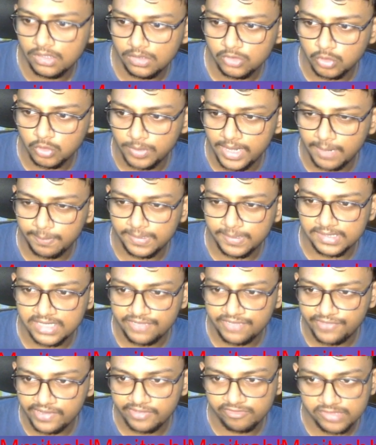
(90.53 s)
Black plays
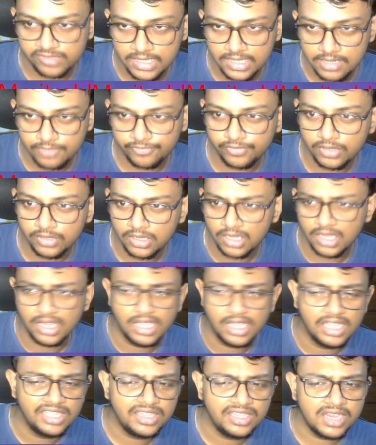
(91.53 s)
a5 himself.
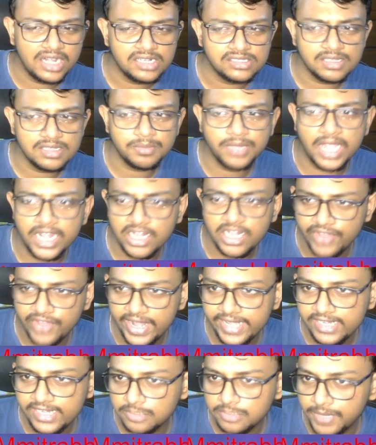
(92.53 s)
Here some kind of
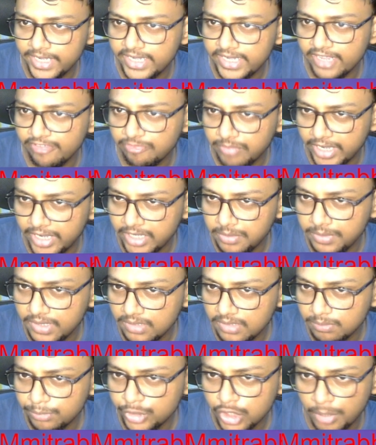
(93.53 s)
ideas might be
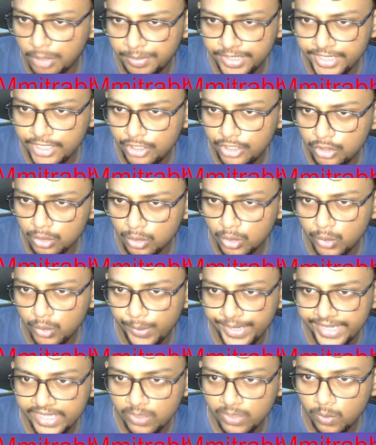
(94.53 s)
bishop d2, queen
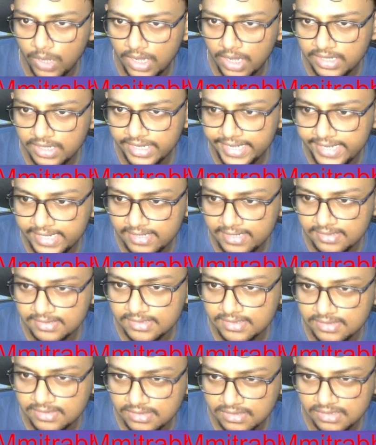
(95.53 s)
e1, hitting
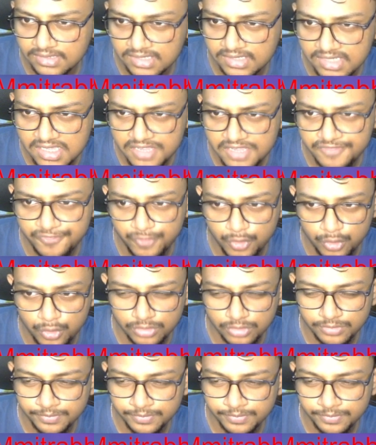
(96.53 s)
this, c4.